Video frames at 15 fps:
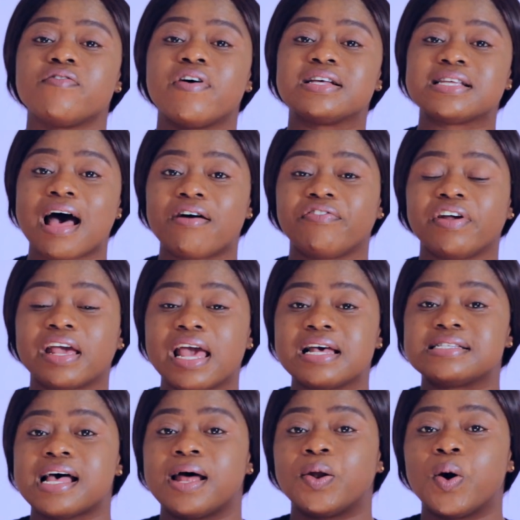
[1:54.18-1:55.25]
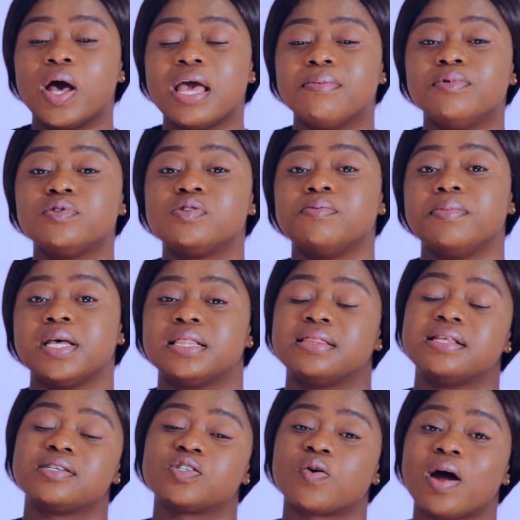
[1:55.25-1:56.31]
of us Africans are not able to meet
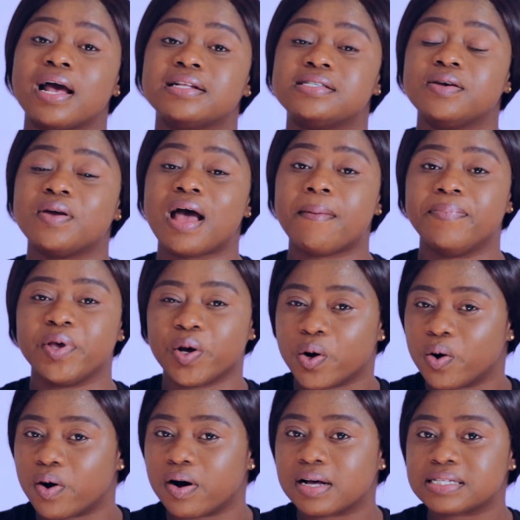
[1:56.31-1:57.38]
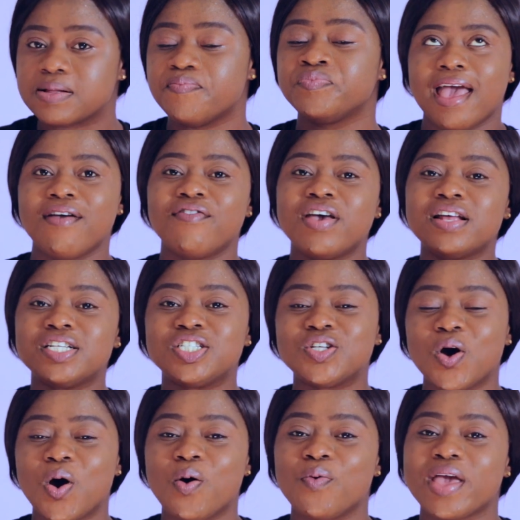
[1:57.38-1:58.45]
this criteria because even
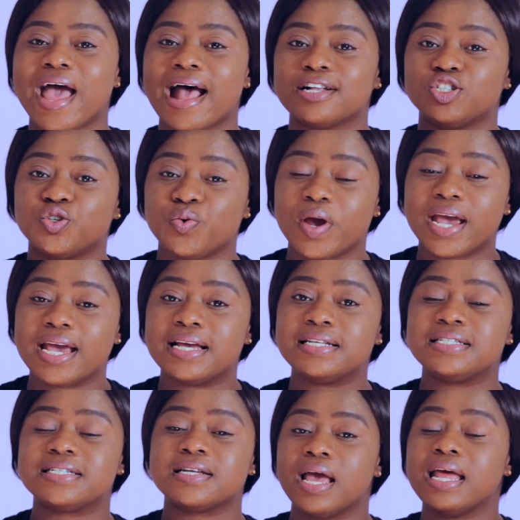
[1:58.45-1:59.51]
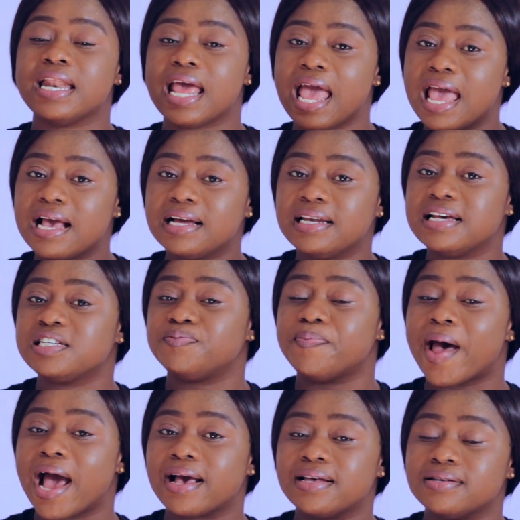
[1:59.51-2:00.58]
though we are trained in English
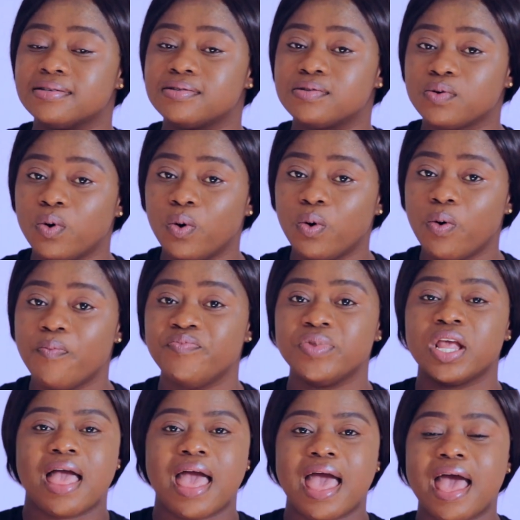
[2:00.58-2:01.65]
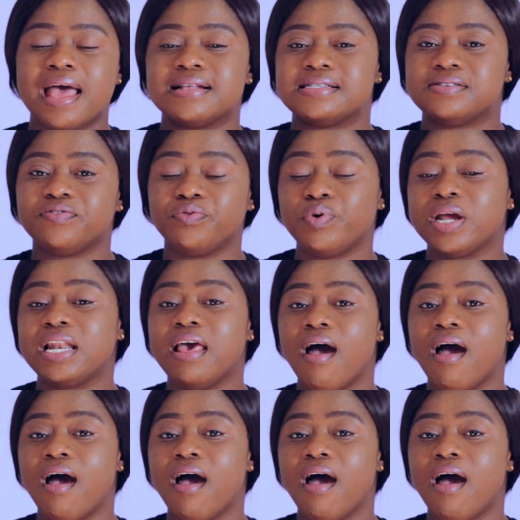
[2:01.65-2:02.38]
back in school, it's really